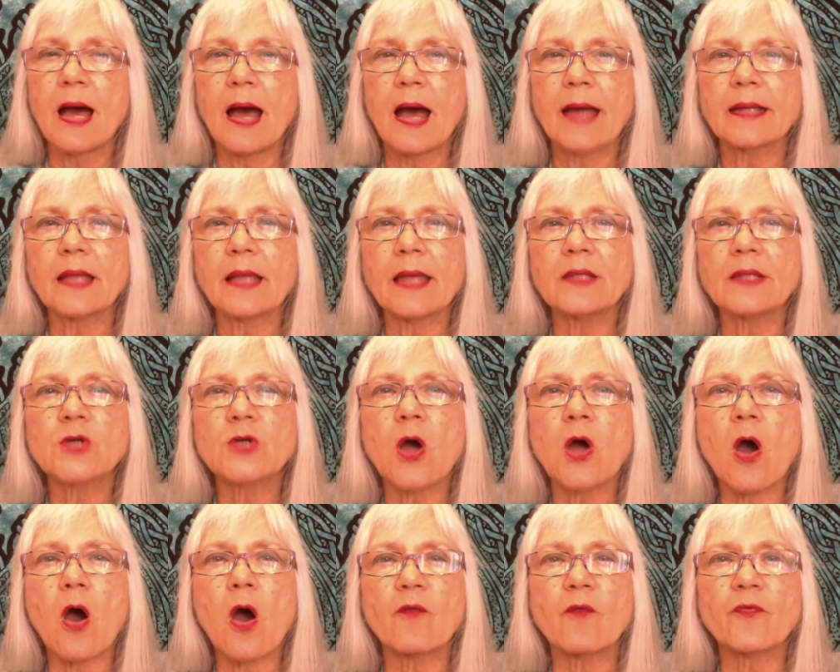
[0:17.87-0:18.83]
I'd like to
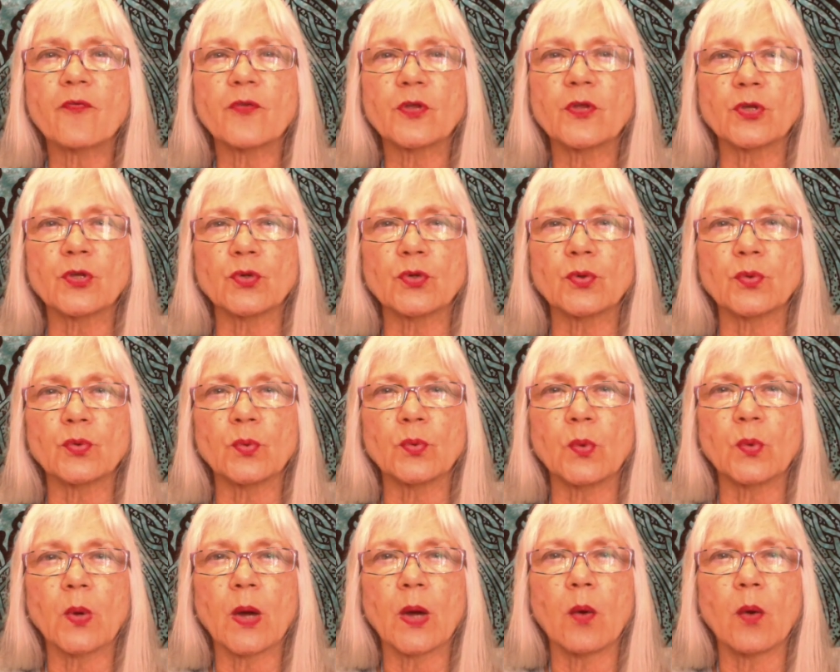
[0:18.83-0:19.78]
offer
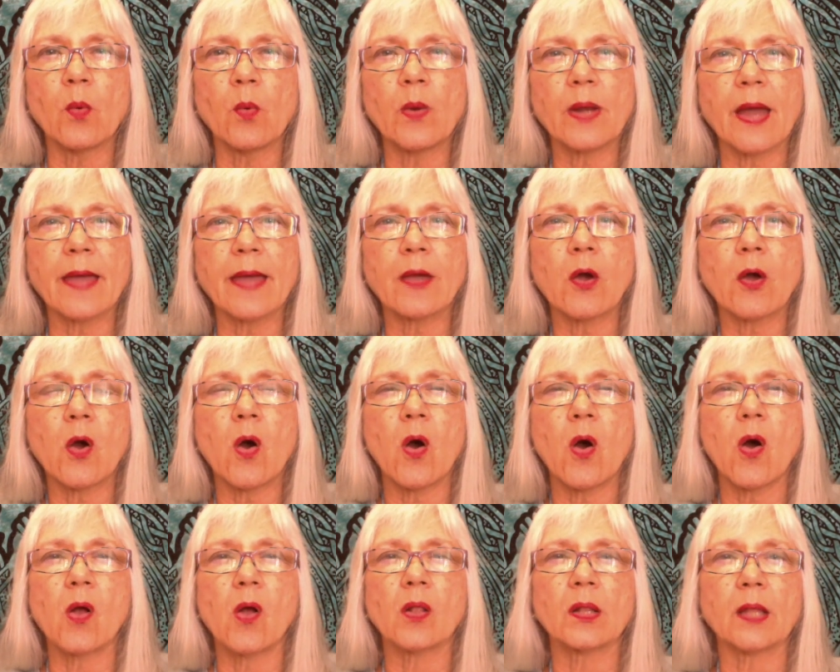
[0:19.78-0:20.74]
you what I
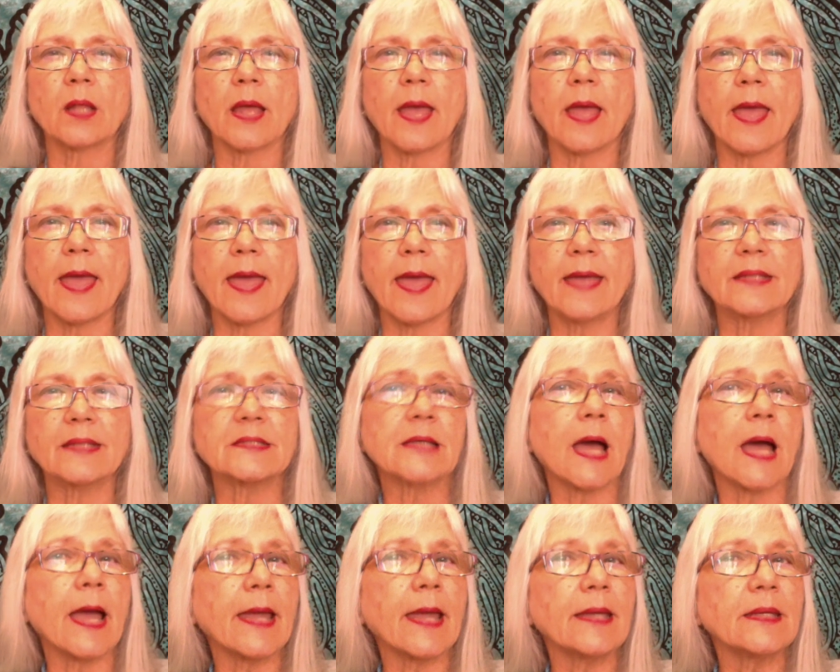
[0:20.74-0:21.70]
call a
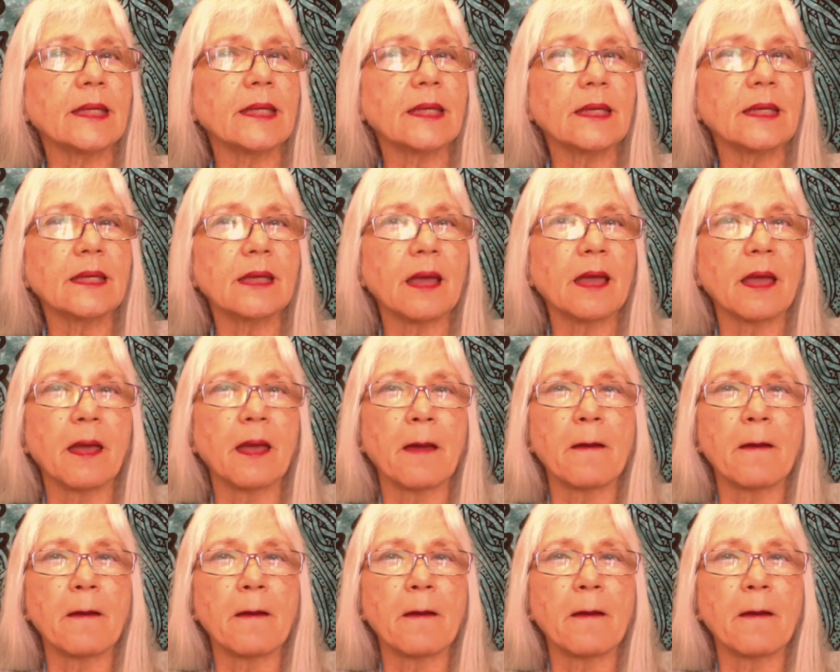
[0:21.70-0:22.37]
tiny